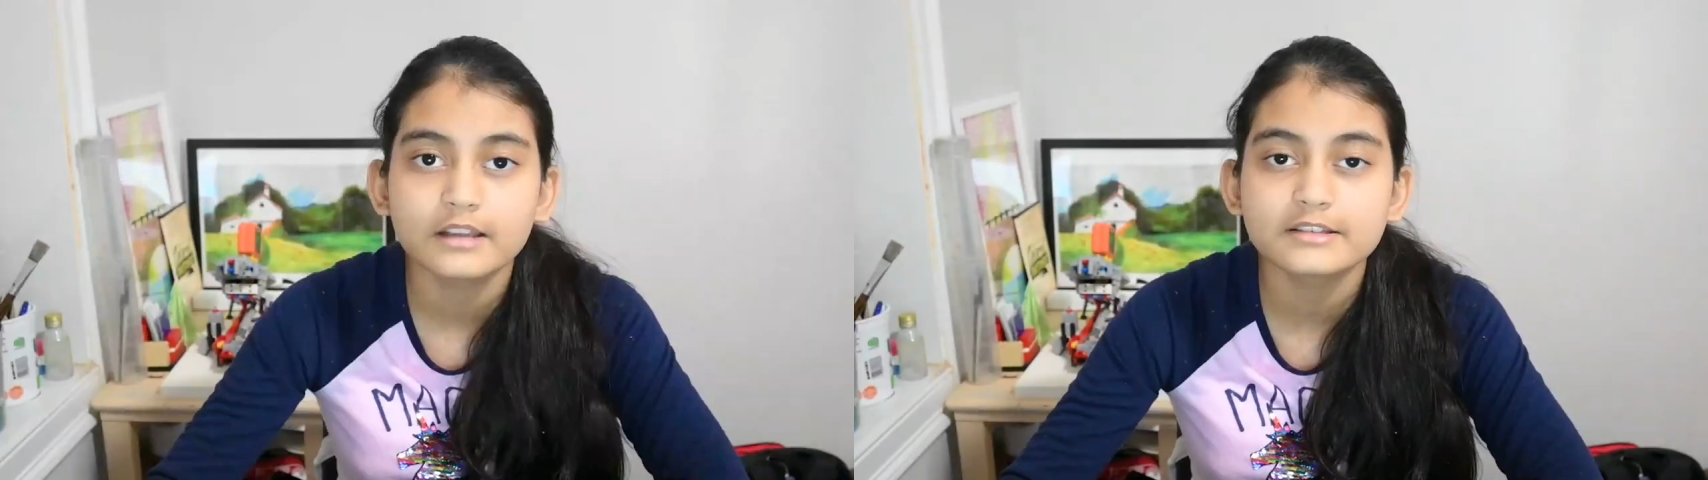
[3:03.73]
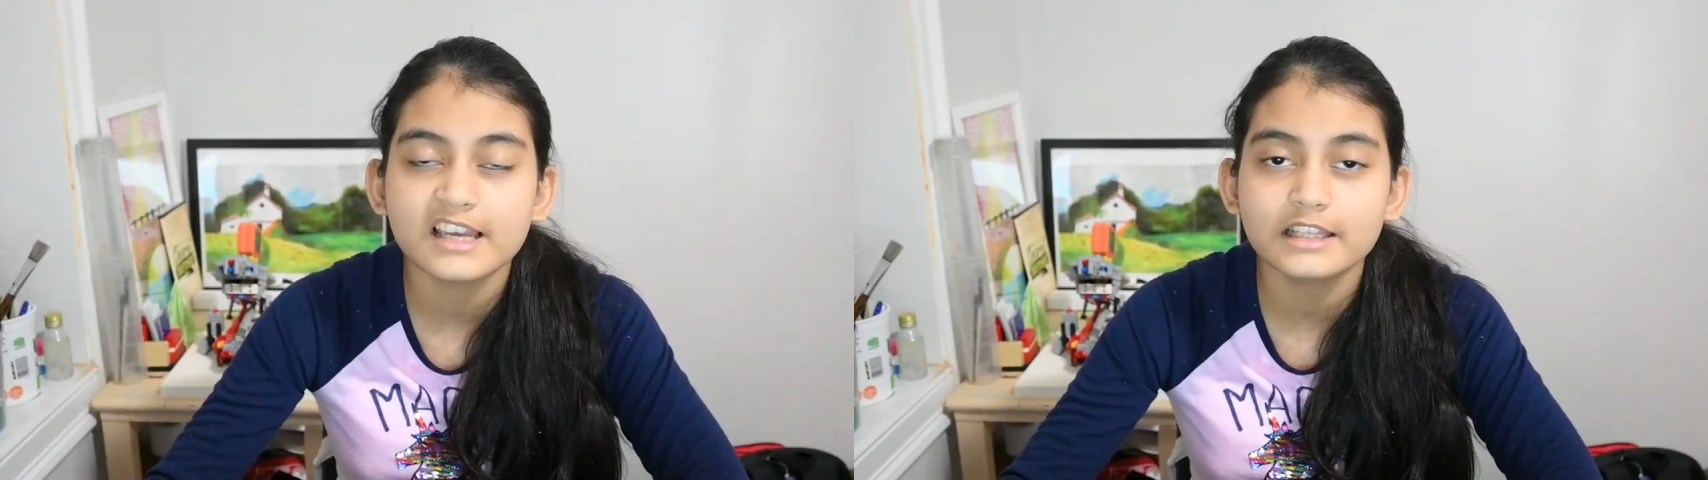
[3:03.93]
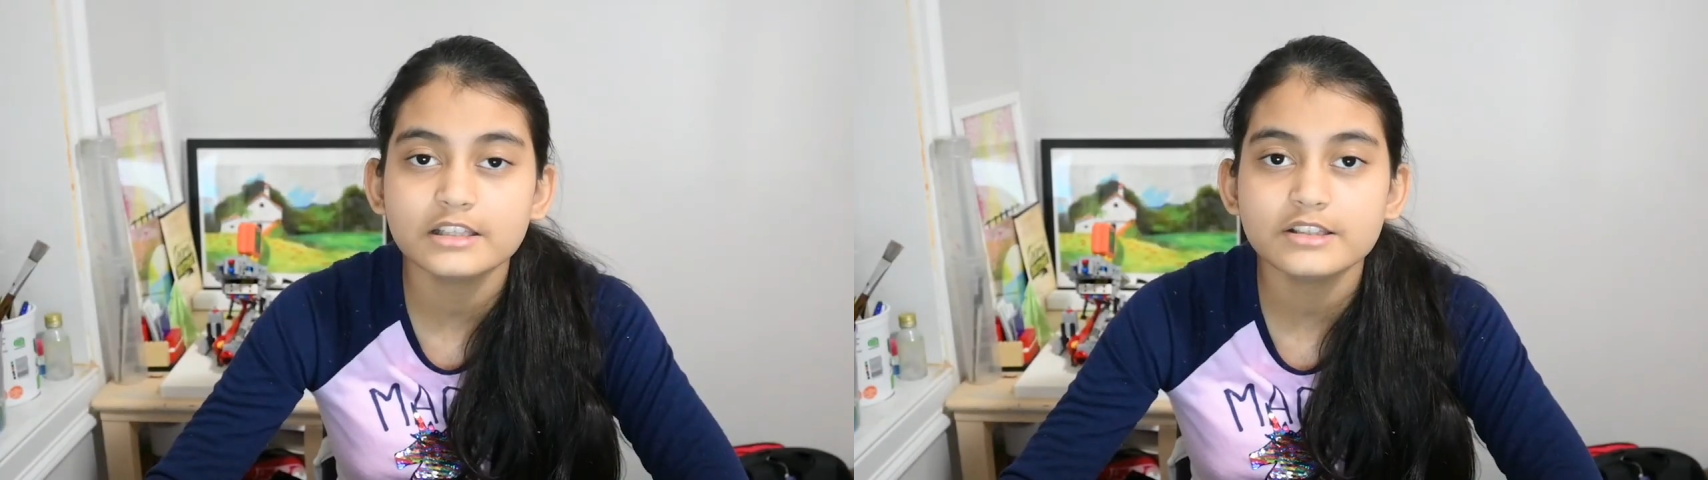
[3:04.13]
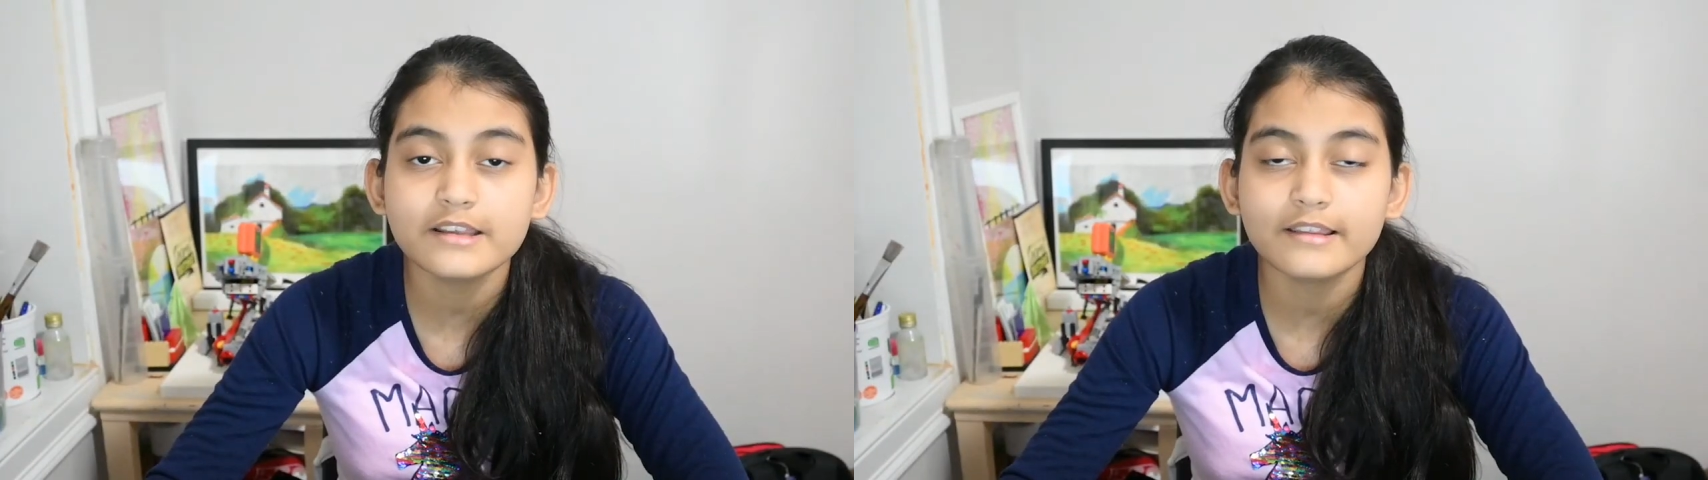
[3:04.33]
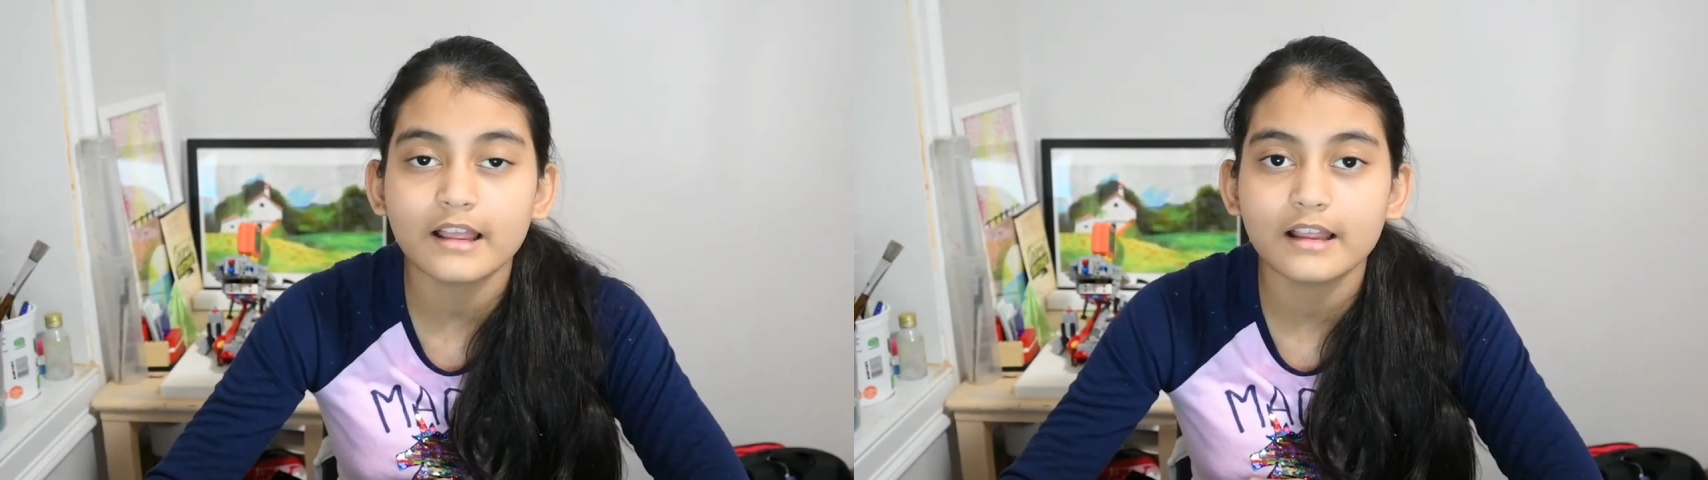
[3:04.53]
The
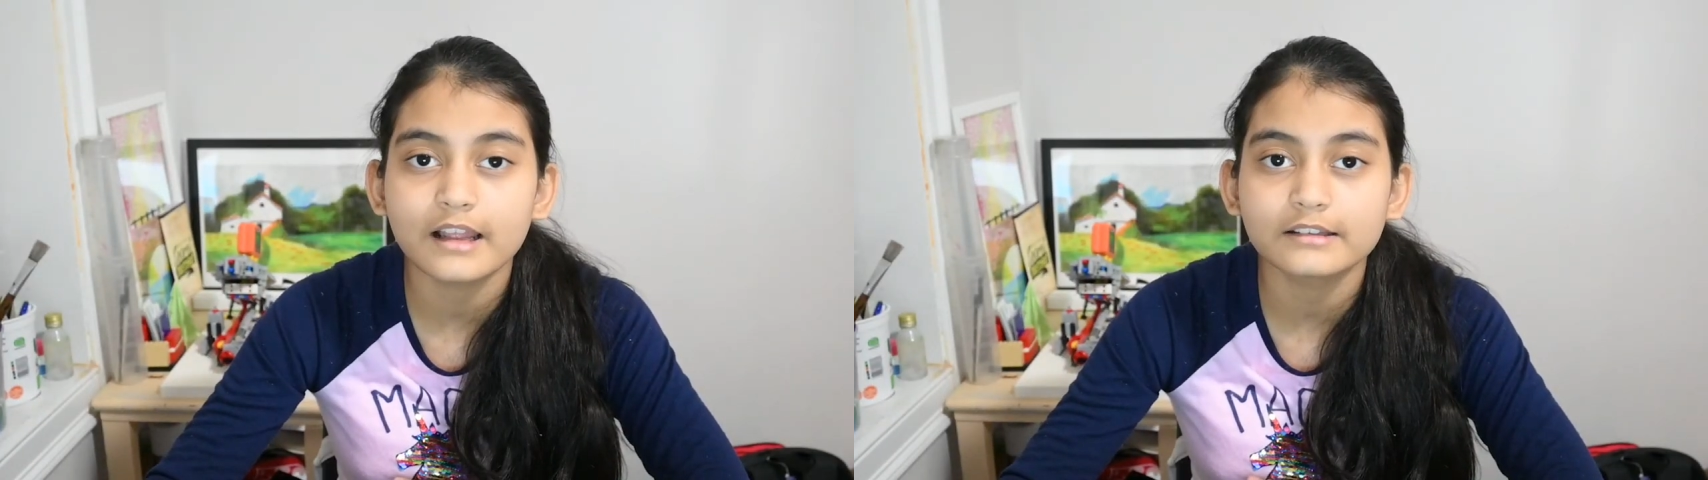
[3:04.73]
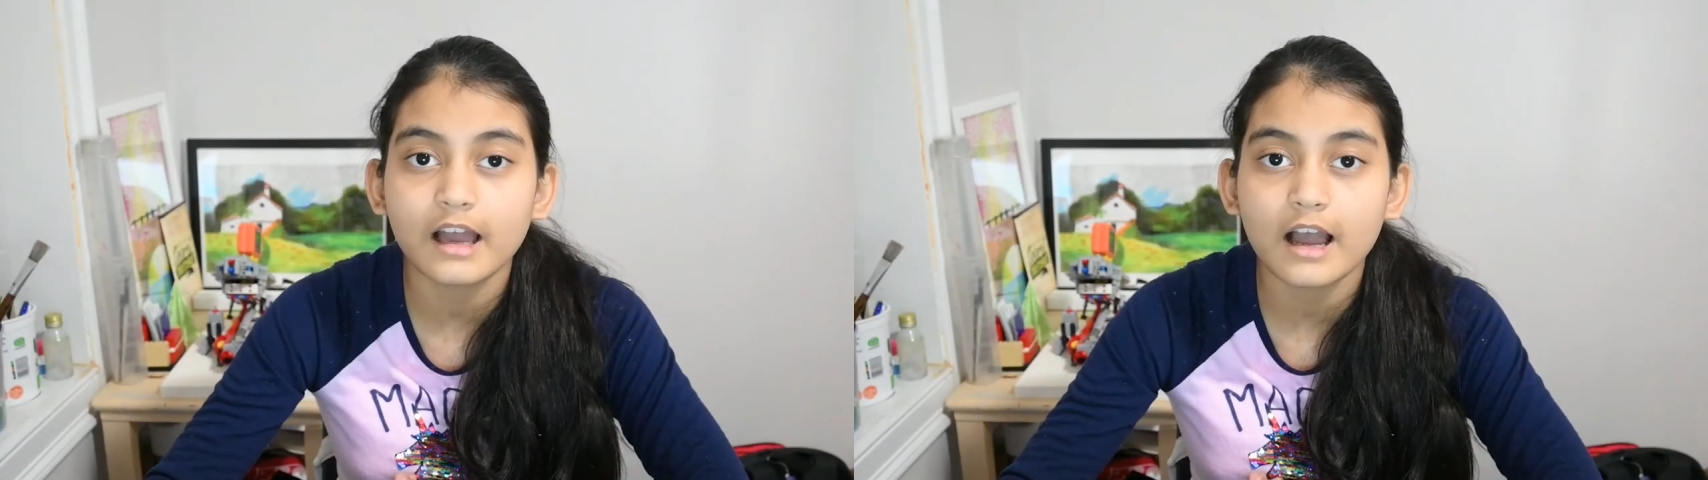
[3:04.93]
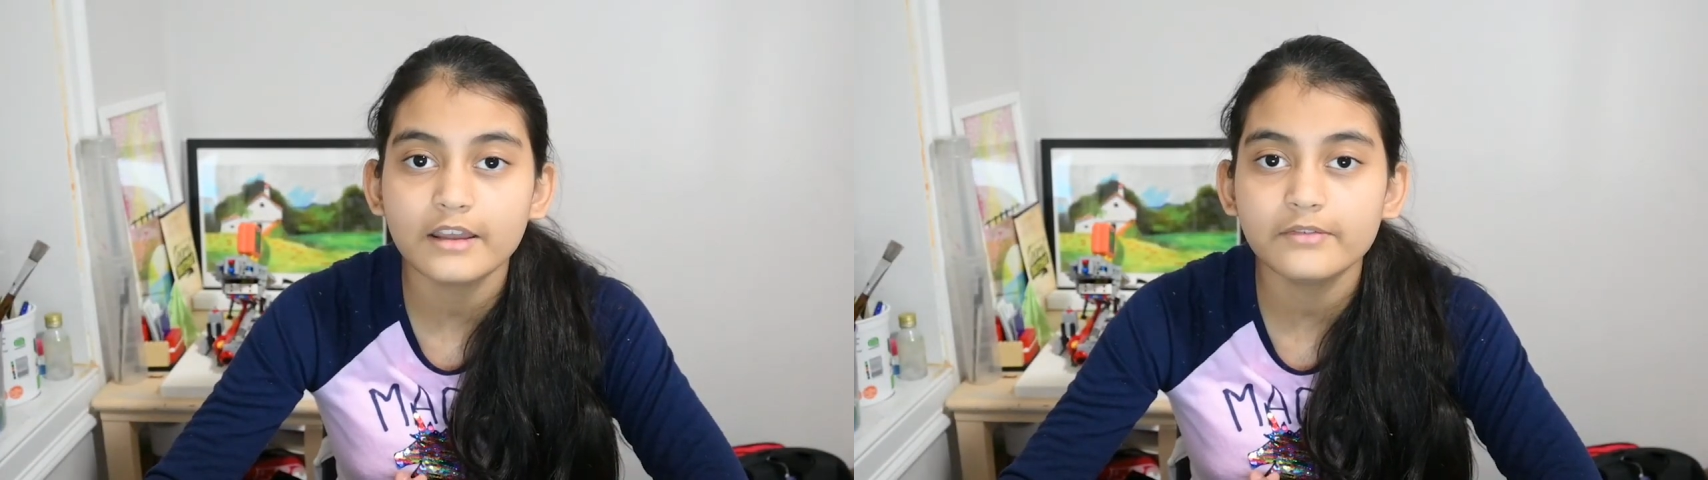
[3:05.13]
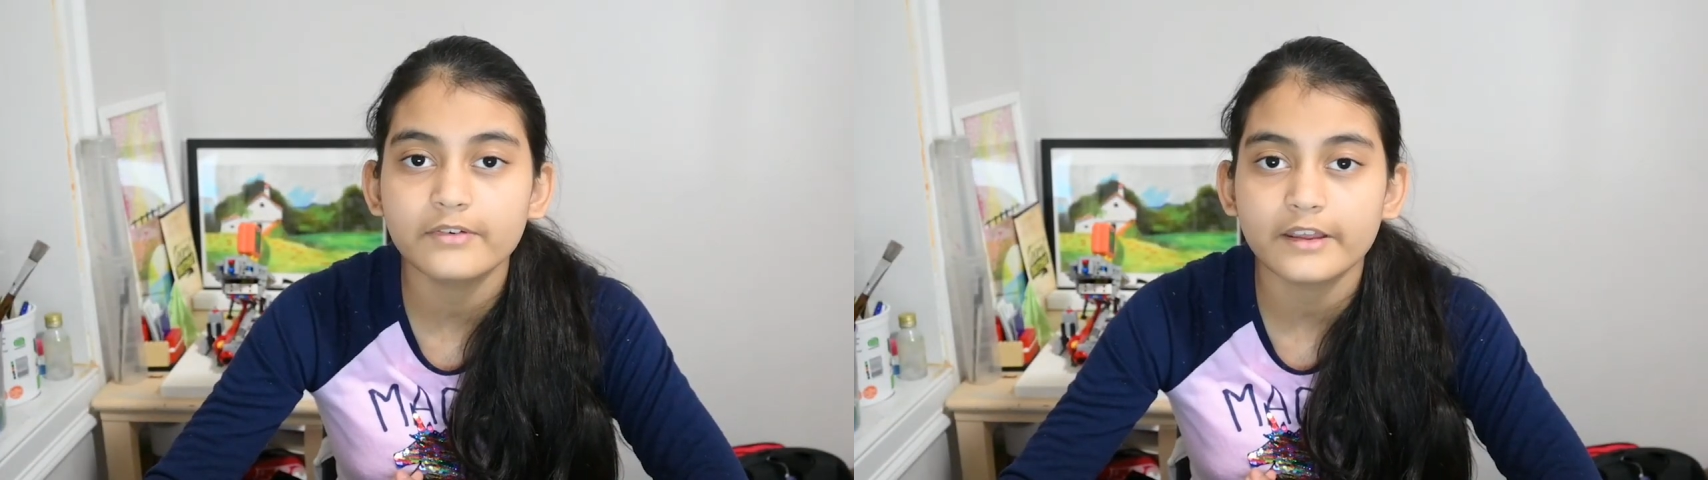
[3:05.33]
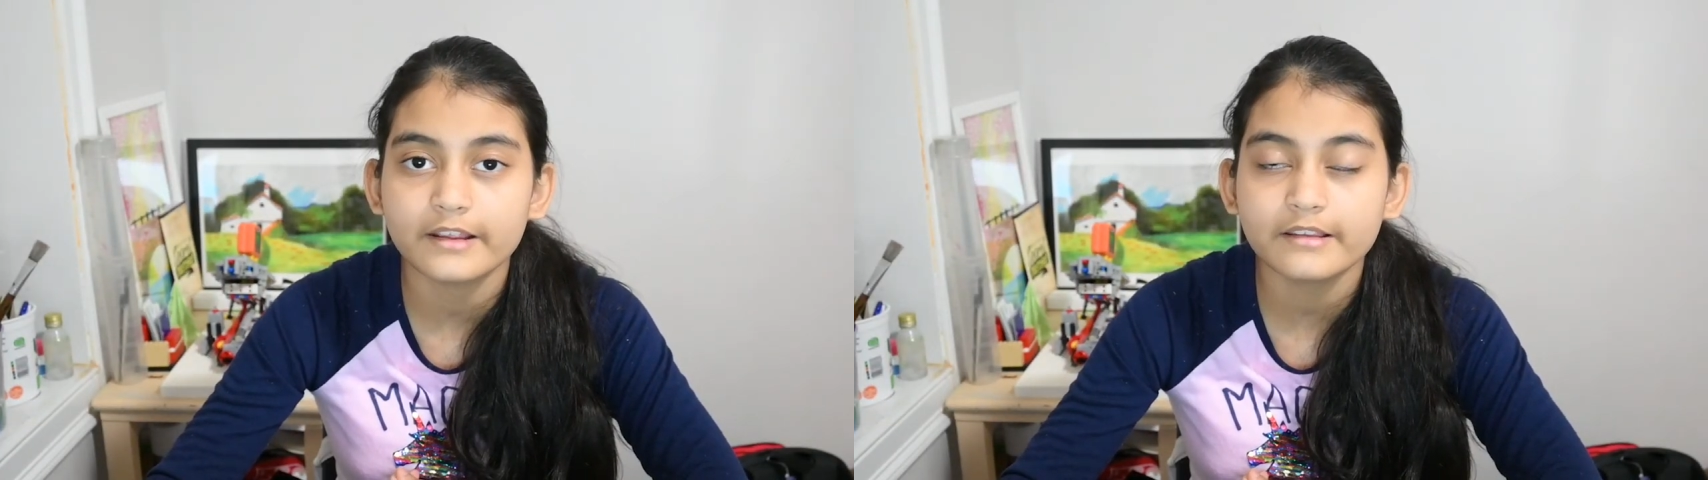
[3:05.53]
challenges that I
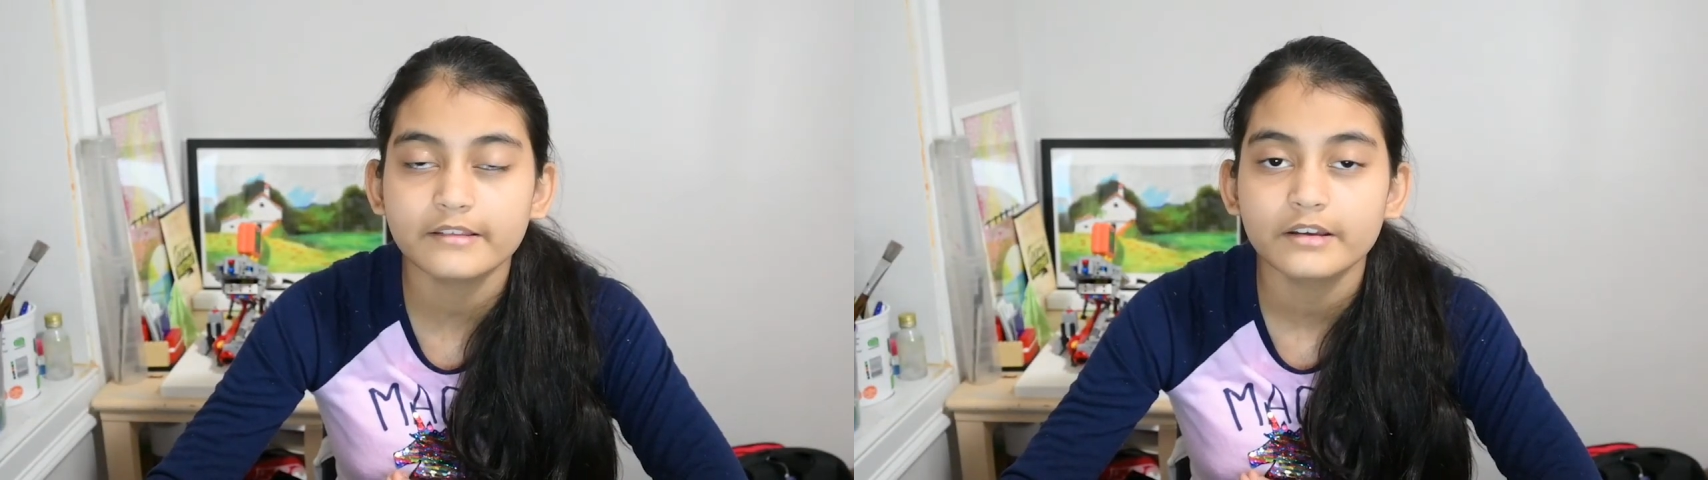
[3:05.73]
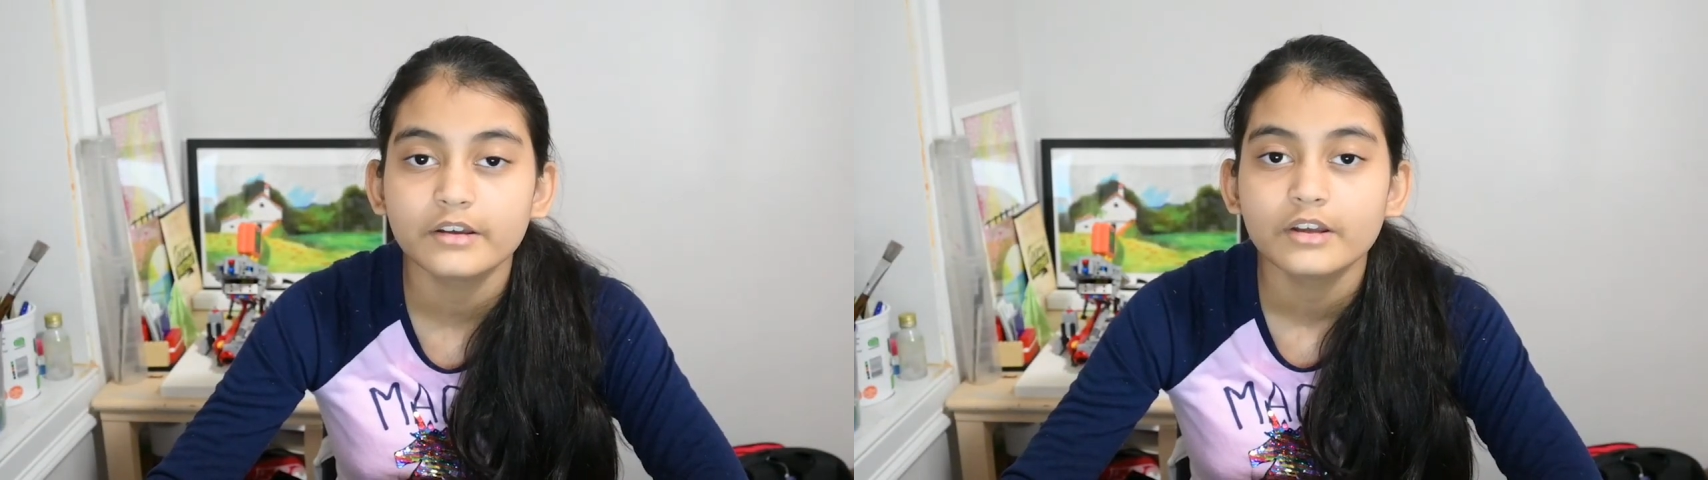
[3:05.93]
faced